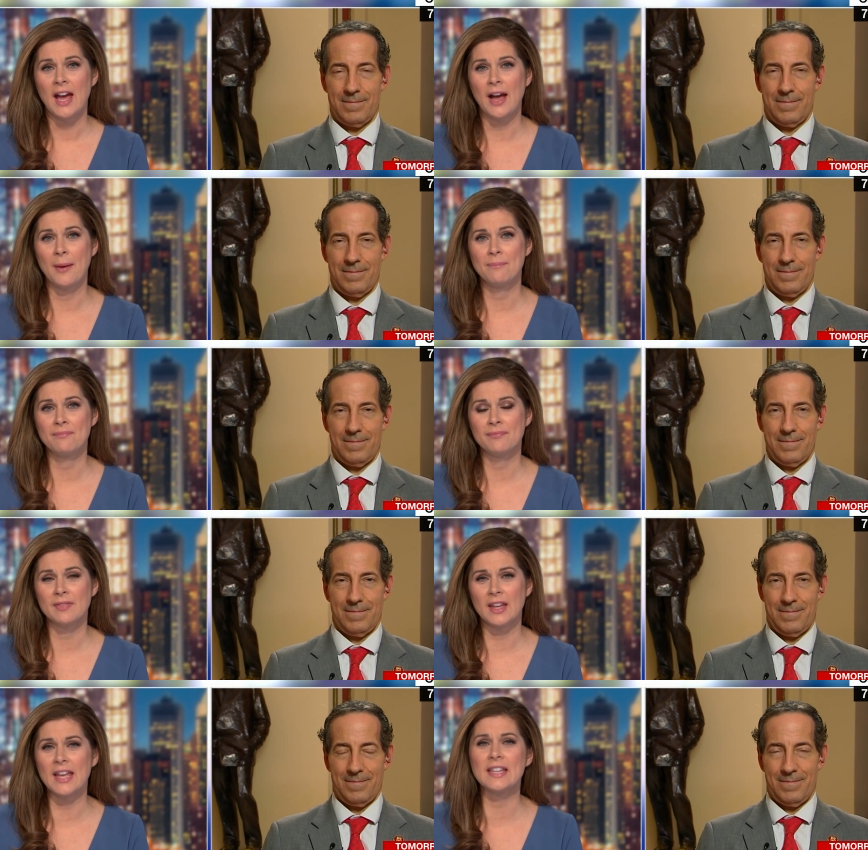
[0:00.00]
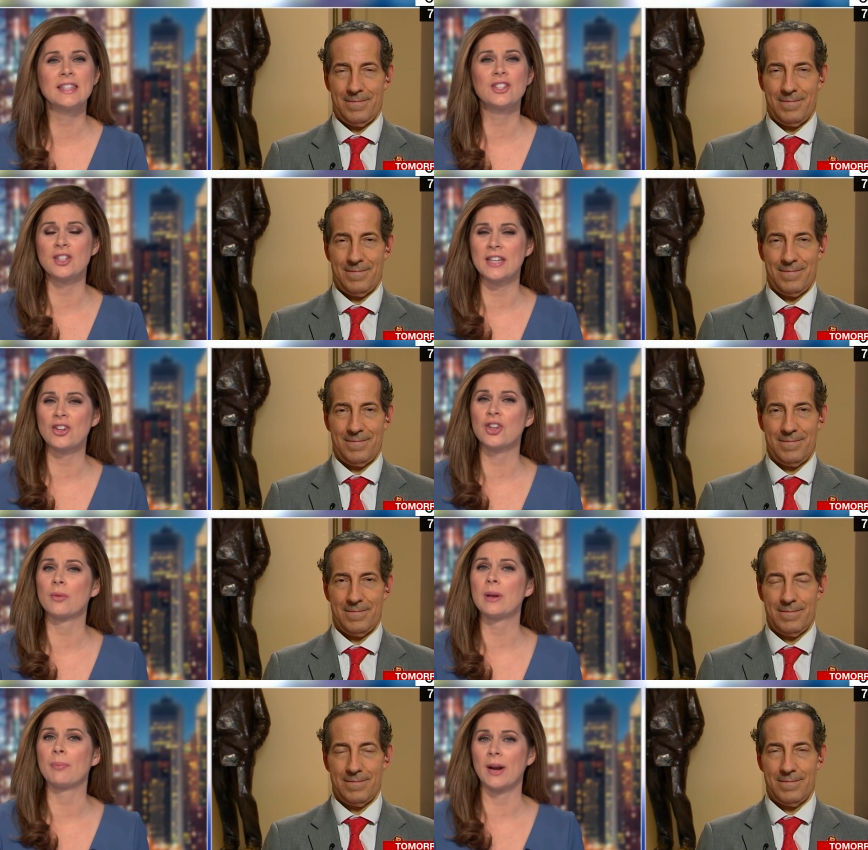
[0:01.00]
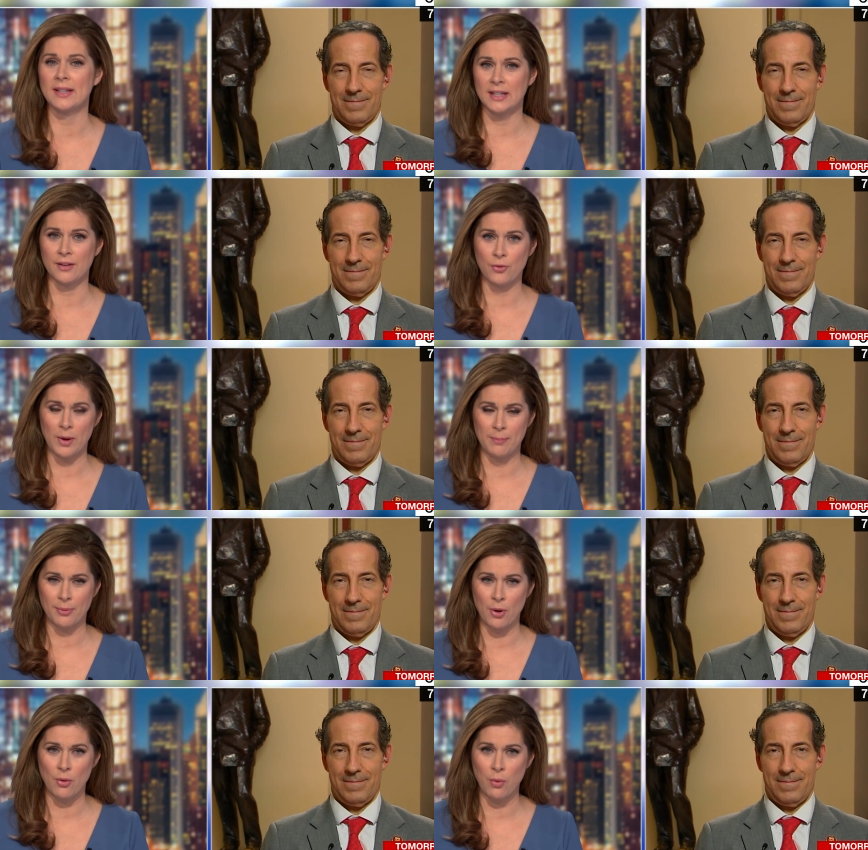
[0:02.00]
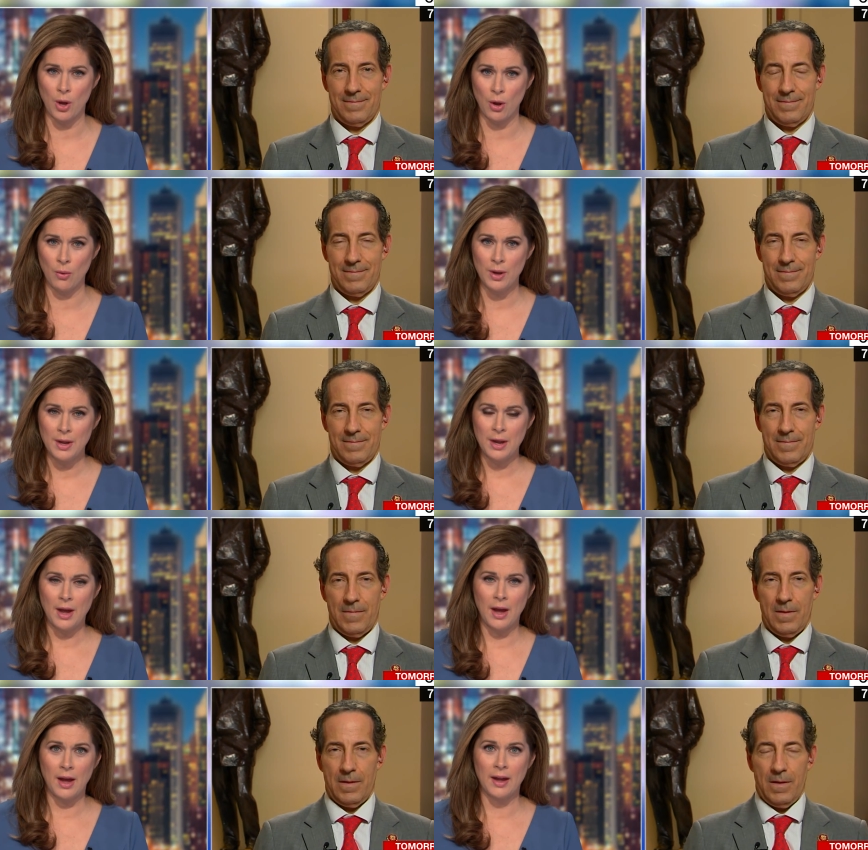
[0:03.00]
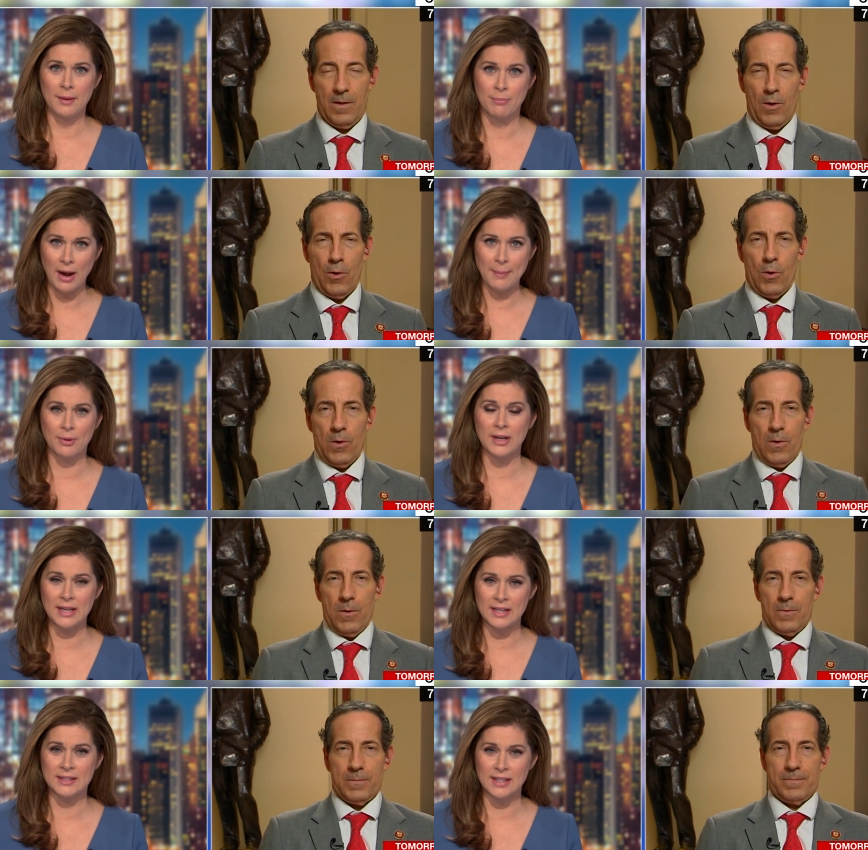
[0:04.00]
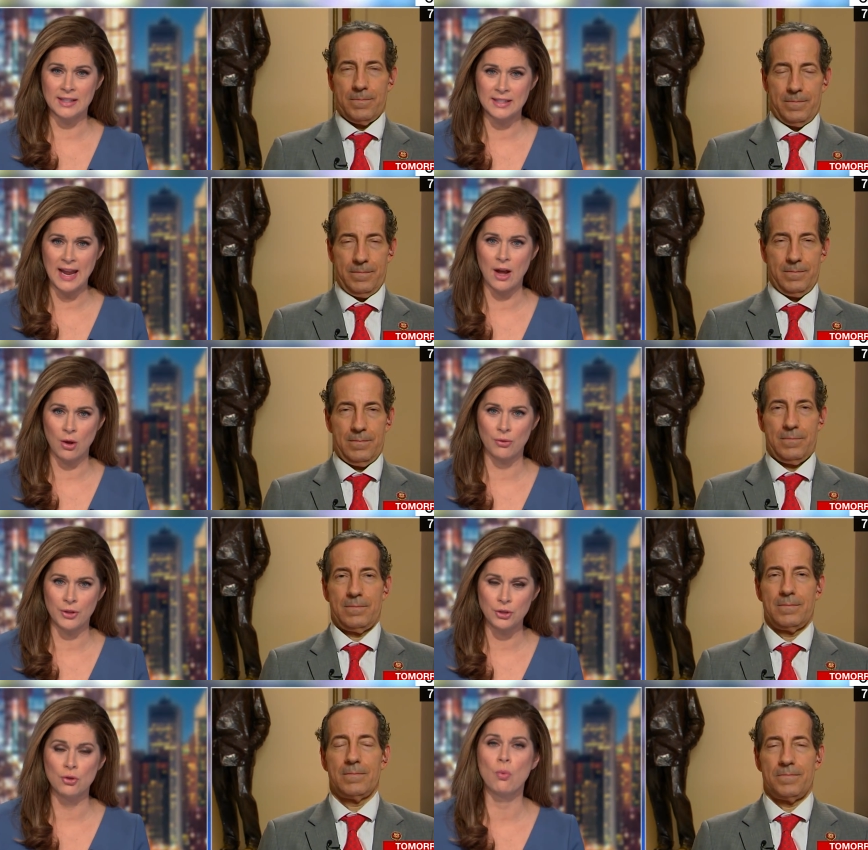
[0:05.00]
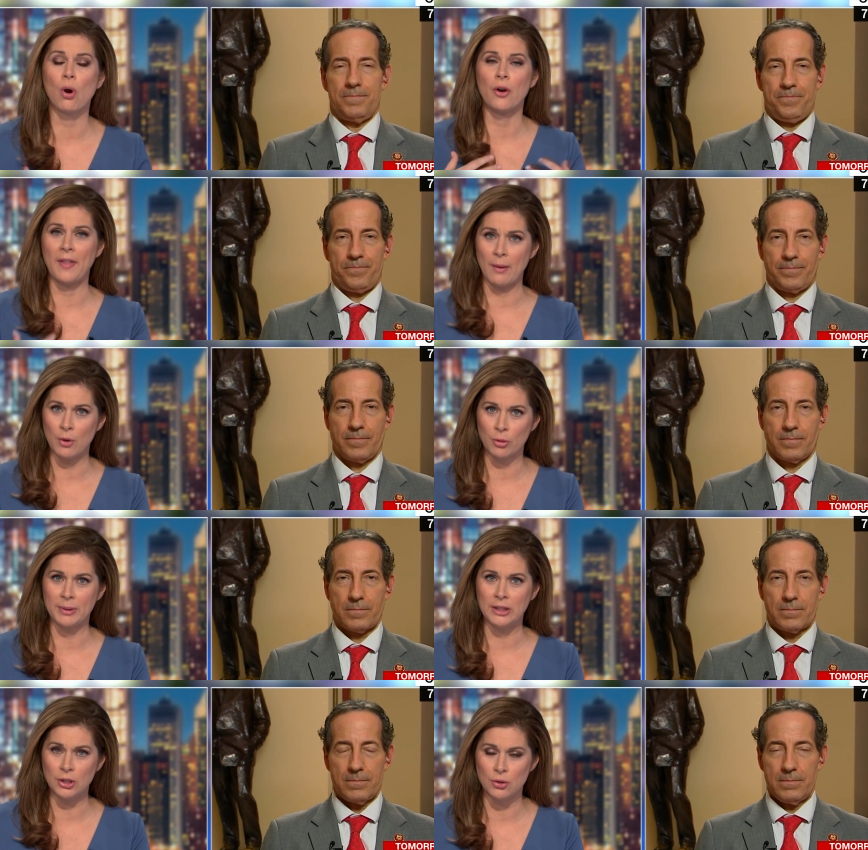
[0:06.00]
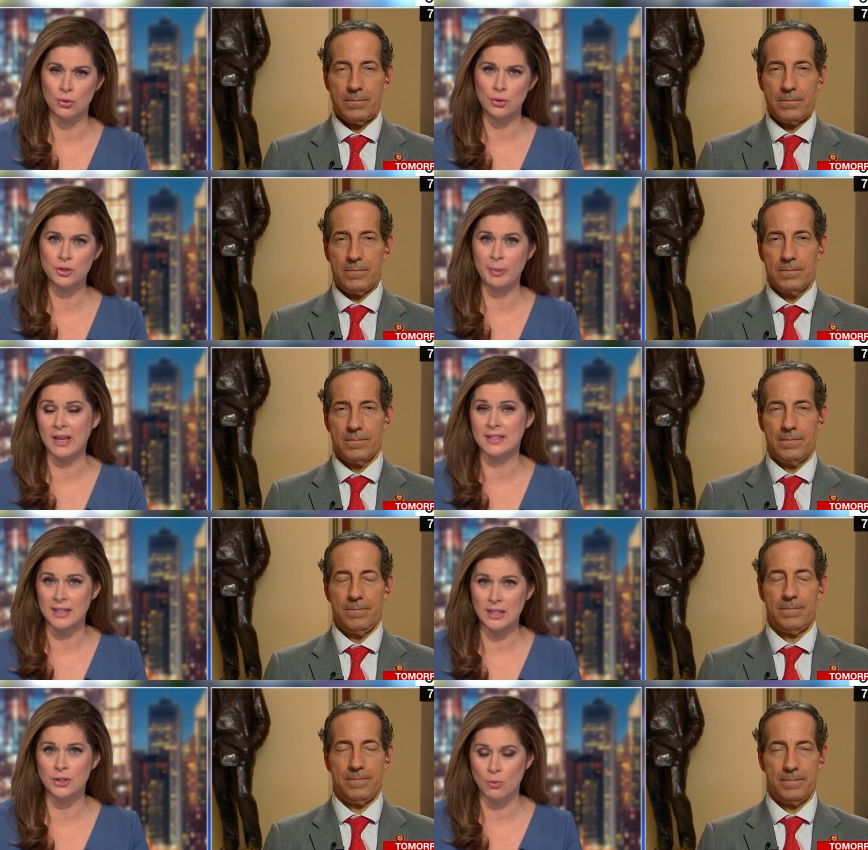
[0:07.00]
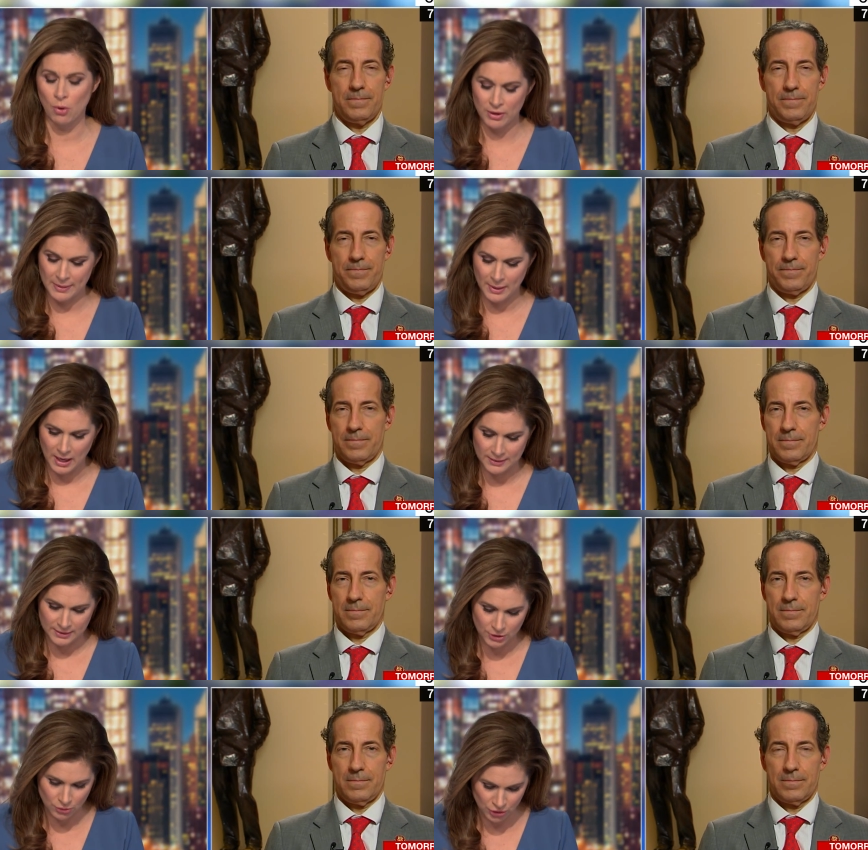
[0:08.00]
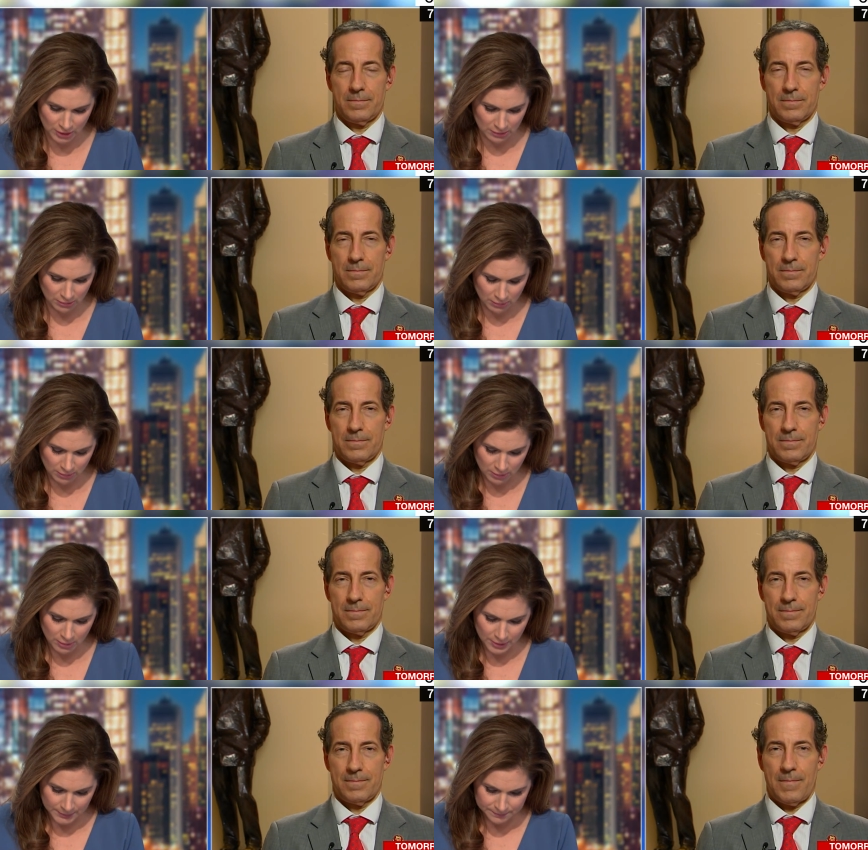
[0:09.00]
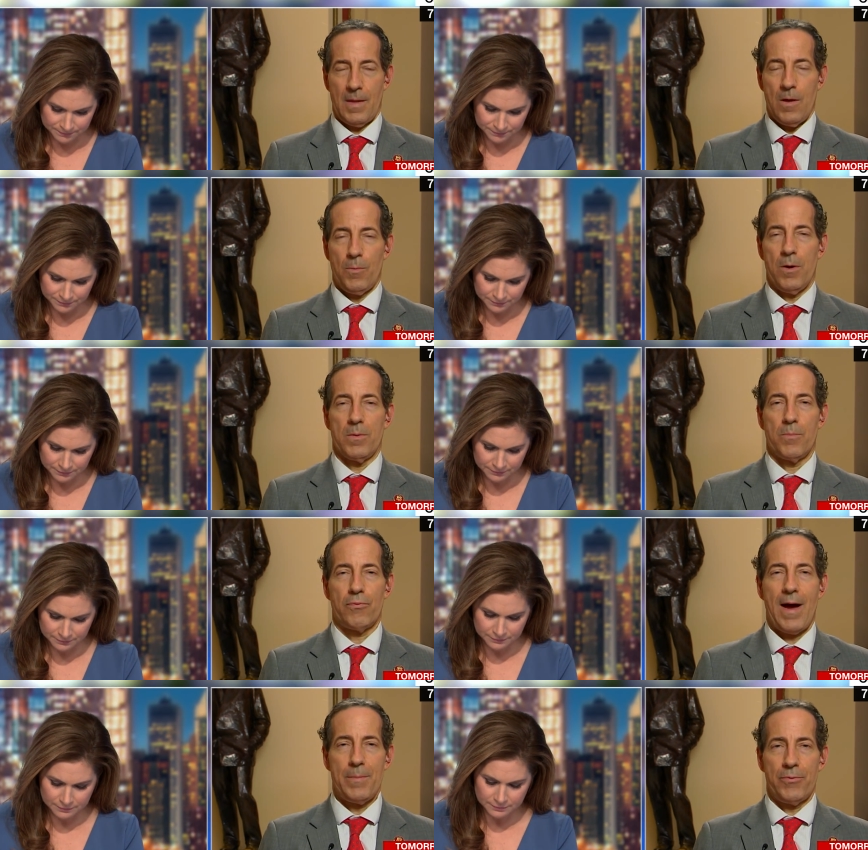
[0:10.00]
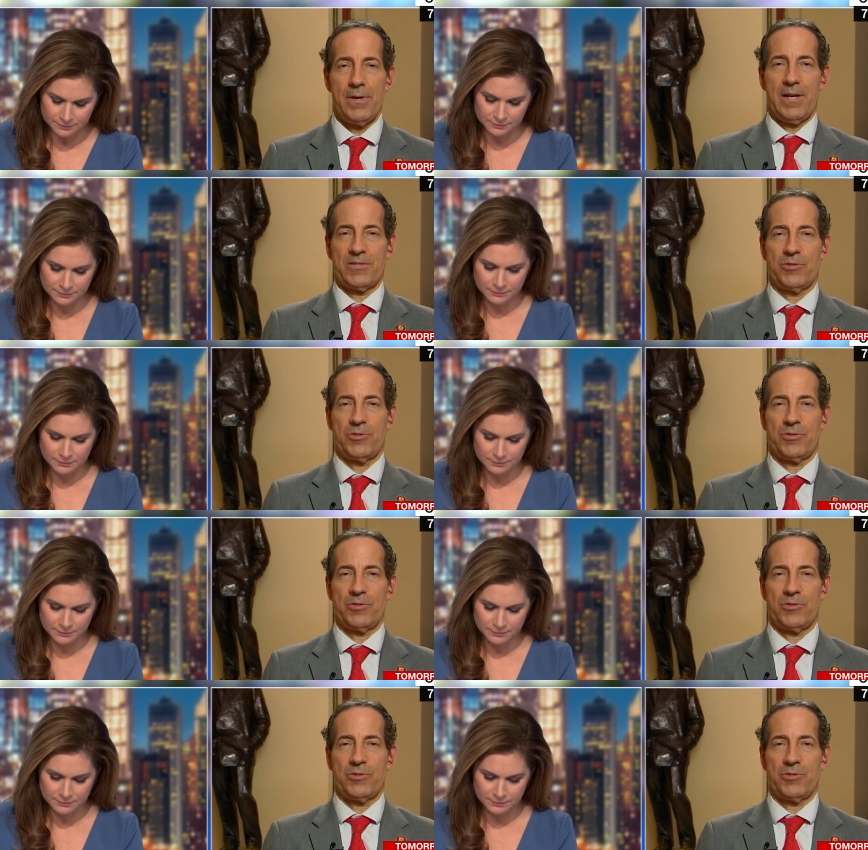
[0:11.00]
Speaker 1: Um, is this essentially a rebranding of quid pro quo? Uh, bribery is, is now the new word that will be used because it is the word in the Constitution?
Speaker 2: Well, bribery and